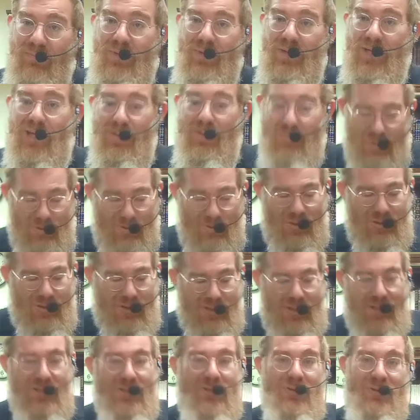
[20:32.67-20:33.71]
keep it all in
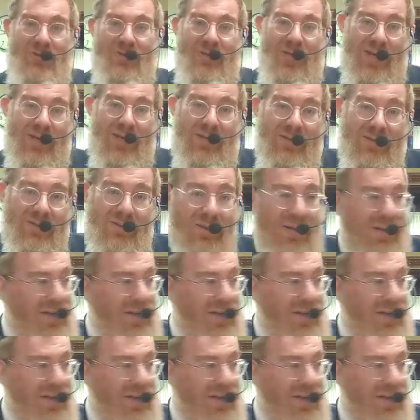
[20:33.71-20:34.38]
his or her head,